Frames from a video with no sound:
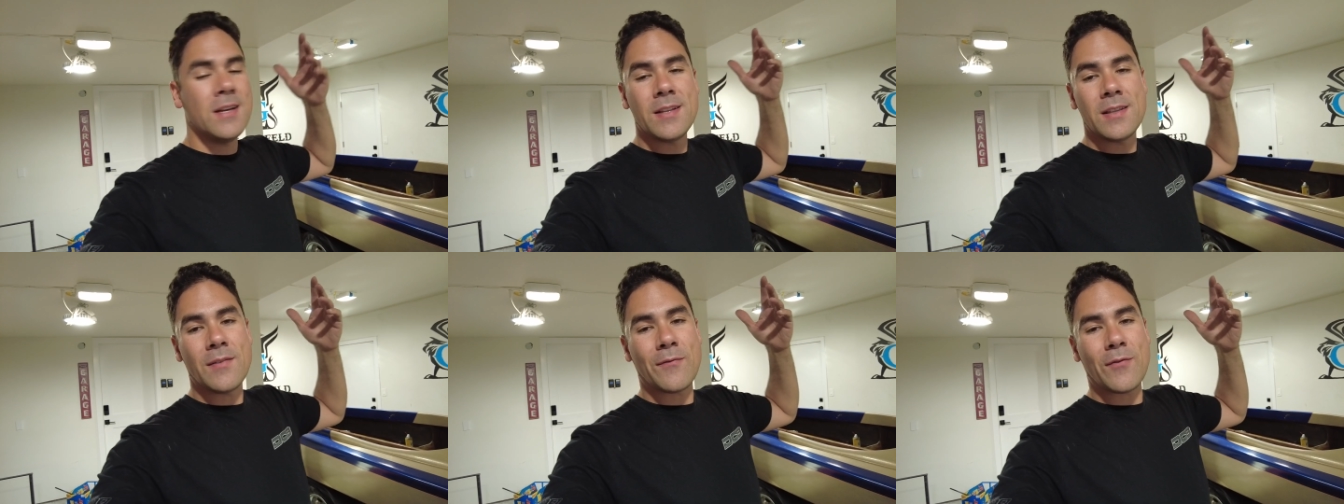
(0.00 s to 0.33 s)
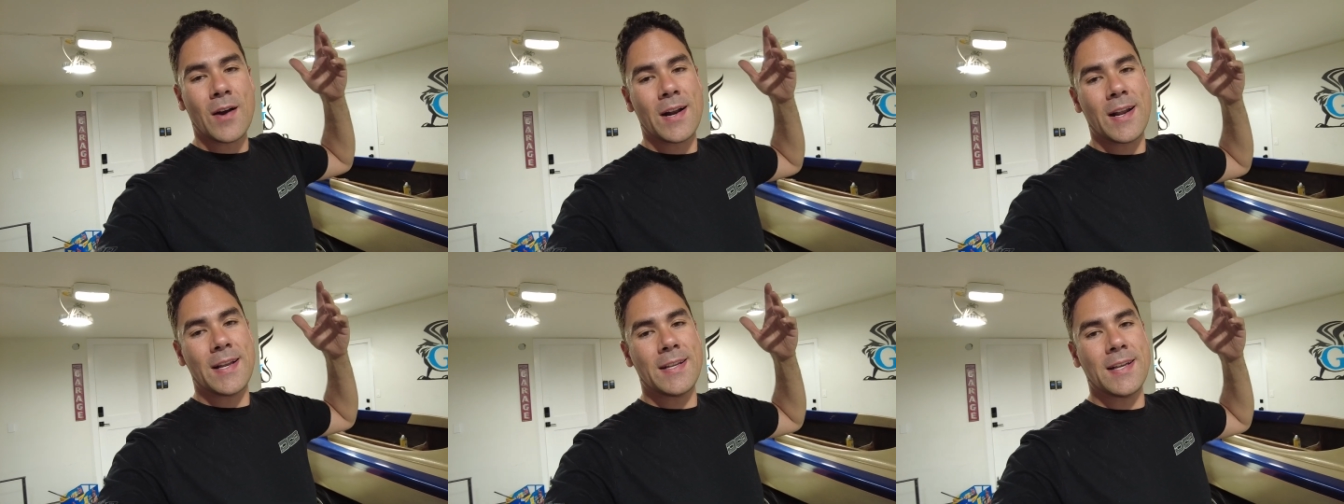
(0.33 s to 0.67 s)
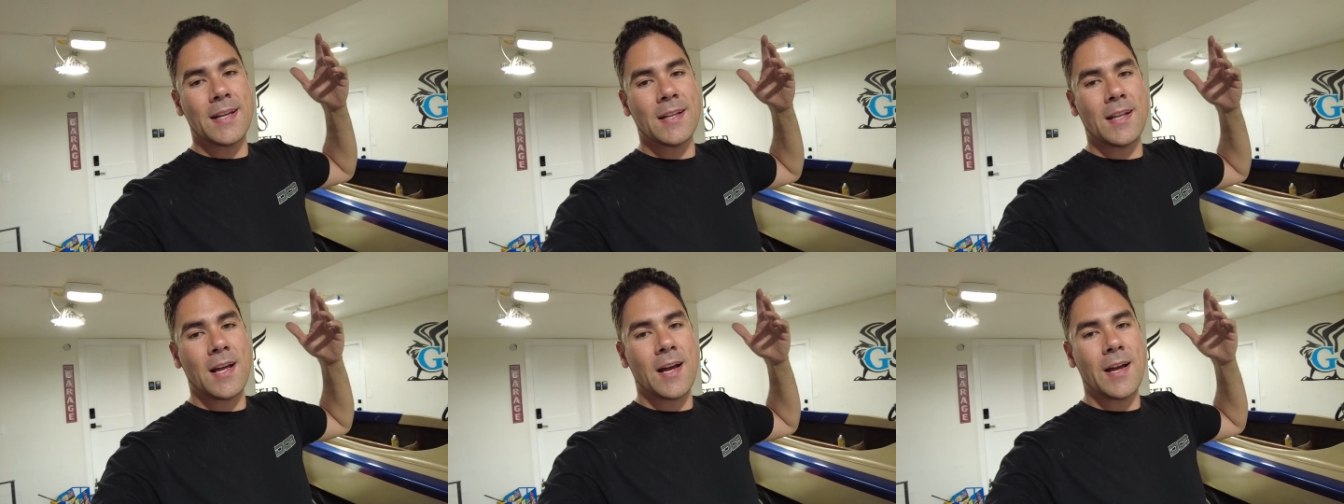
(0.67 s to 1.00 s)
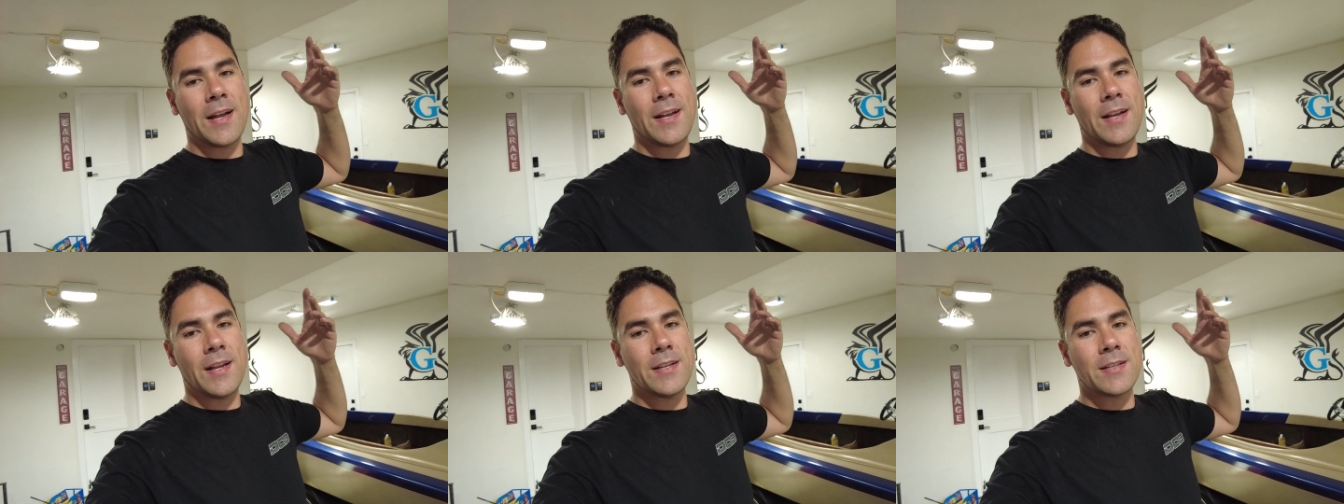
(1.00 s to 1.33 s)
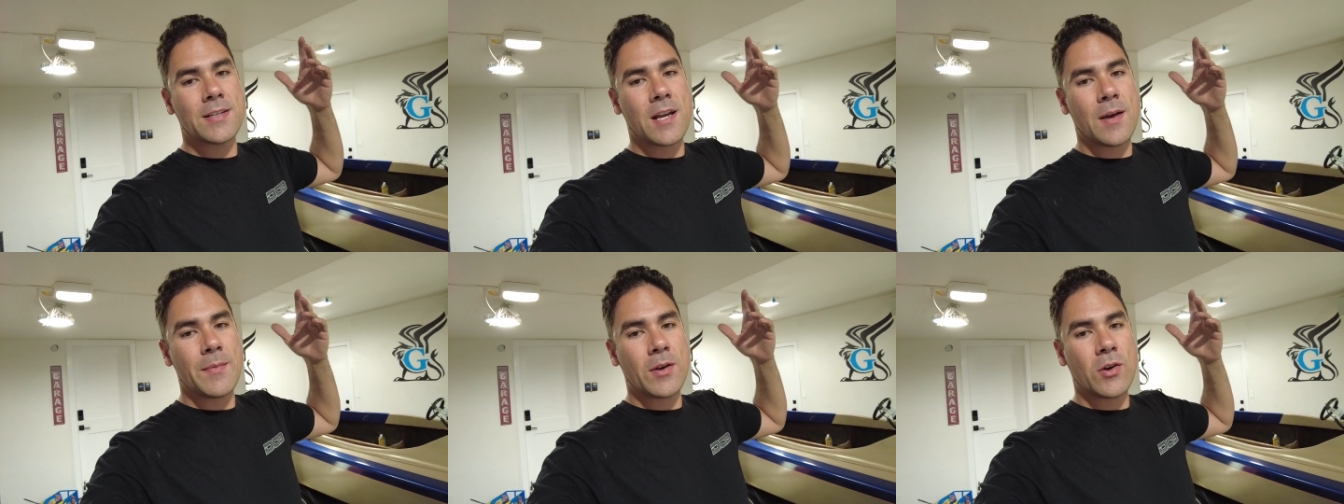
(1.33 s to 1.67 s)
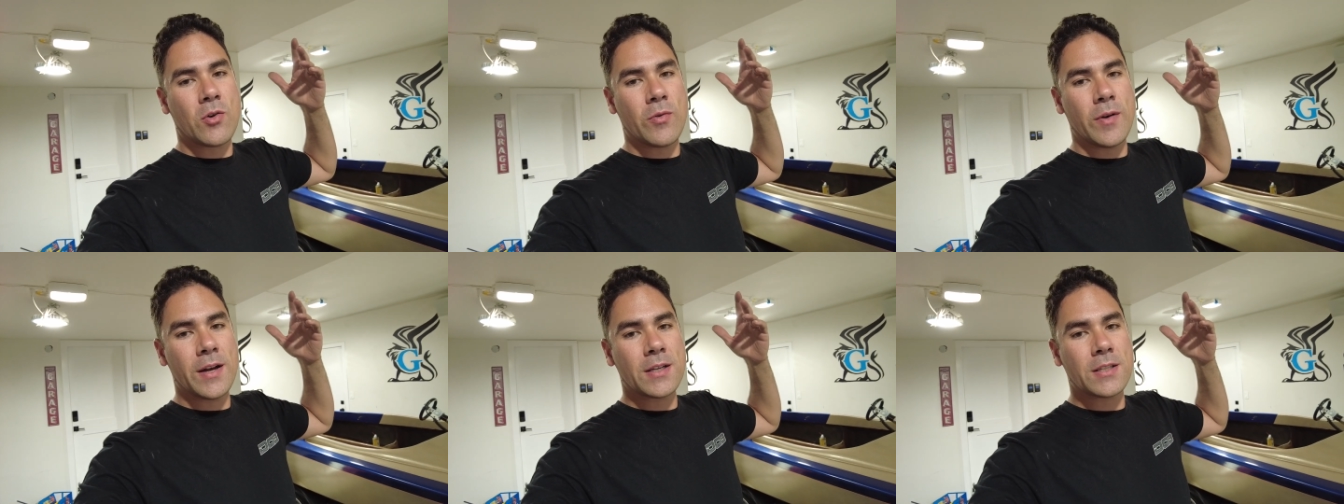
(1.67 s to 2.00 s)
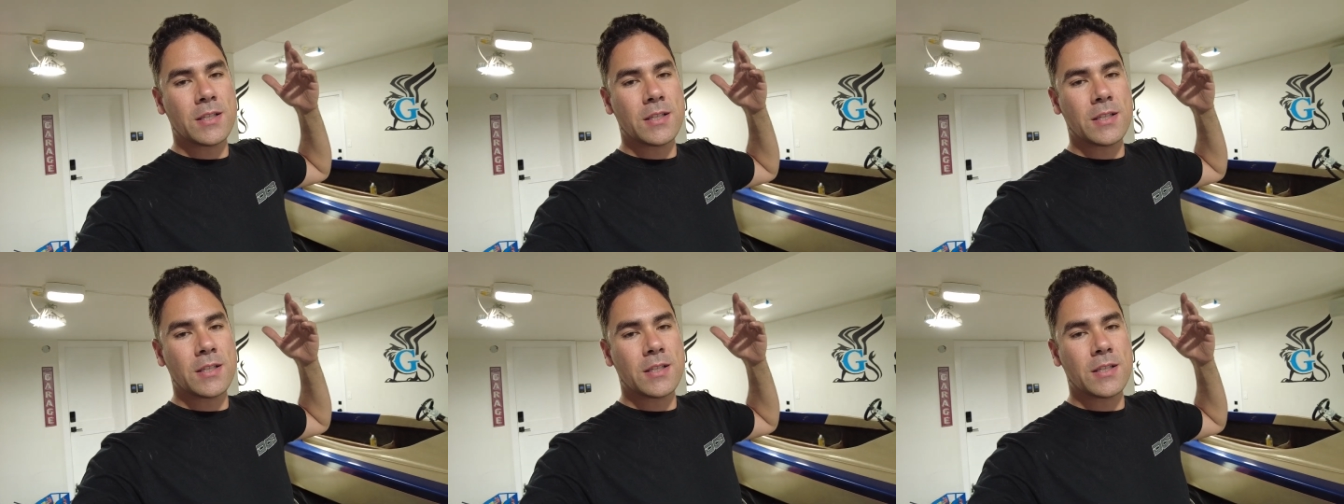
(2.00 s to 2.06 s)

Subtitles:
the Friday deadline is coming quick,